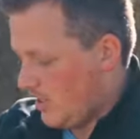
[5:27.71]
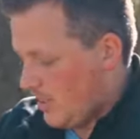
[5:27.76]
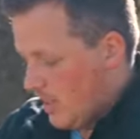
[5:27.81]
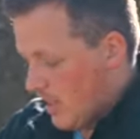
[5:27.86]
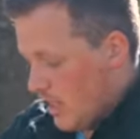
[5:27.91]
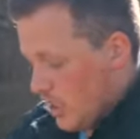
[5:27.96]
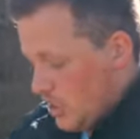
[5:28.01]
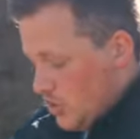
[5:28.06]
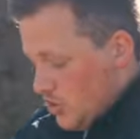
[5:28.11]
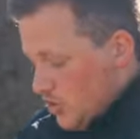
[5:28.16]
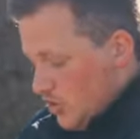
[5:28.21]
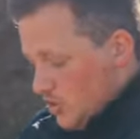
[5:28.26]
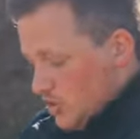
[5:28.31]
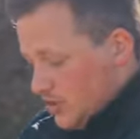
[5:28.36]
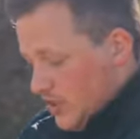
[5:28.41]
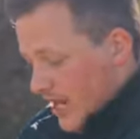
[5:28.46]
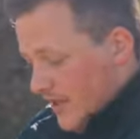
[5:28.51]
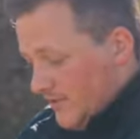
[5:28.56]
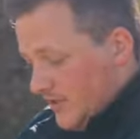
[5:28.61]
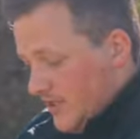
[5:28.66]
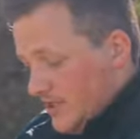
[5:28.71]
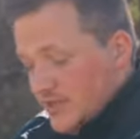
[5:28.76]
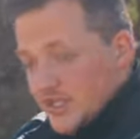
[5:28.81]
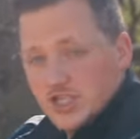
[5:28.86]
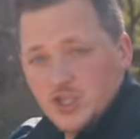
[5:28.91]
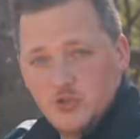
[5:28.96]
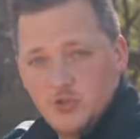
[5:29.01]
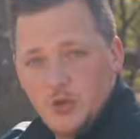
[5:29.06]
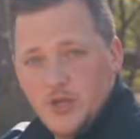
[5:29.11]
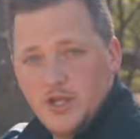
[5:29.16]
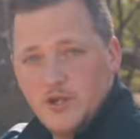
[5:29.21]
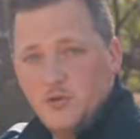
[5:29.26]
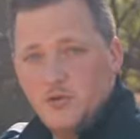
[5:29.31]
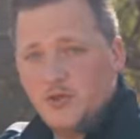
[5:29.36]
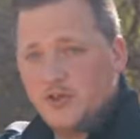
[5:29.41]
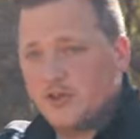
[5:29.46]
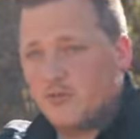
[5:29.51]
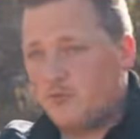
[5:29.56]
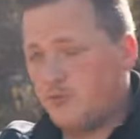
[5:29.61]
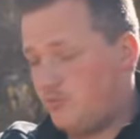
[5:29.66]
and you're traveling this way
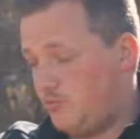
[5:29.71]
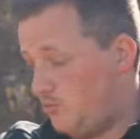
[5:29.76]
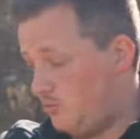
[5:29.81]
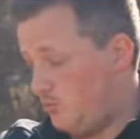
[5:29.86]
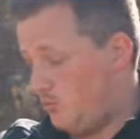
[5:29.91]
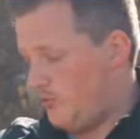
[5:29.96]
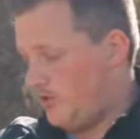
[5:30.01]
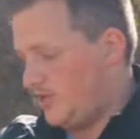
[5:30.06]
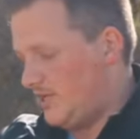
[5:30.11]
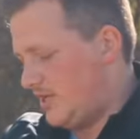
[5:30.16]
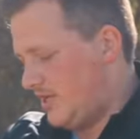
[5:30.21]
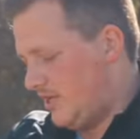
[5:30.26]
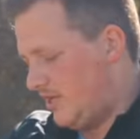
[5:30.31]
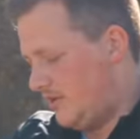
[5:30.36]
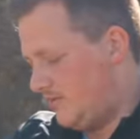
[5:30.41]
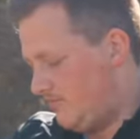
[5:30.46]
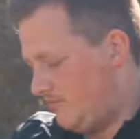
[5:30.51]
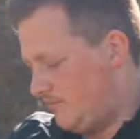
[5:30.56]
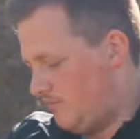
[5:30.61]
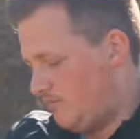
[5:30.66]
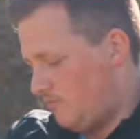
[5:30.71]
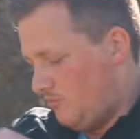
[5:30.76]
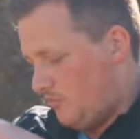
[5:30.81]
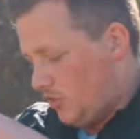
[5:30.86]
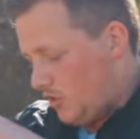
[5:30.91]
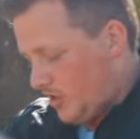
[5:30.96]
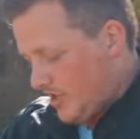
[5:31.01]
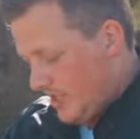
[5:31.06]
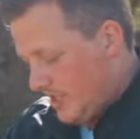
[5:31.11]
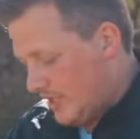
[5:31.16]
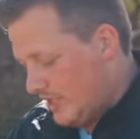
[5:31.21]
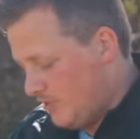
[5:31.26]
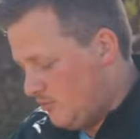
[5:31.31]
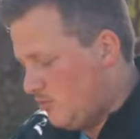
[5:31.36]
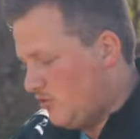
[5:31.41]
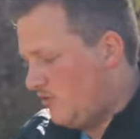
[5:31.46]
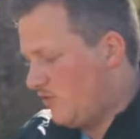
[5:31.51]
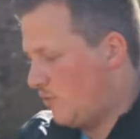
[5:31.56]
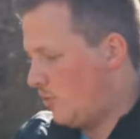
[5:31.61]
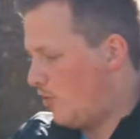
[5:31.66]
with a
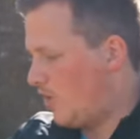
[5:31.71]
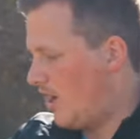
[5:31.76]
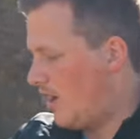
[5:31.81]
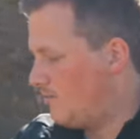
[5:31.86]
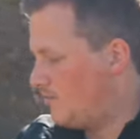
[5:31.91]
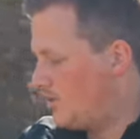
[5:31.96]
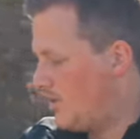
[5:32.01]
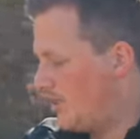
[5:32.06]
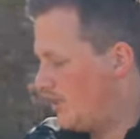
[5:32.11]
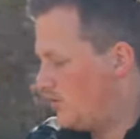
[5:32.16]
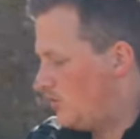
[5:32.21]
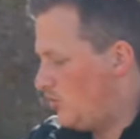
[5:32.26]
immovable object,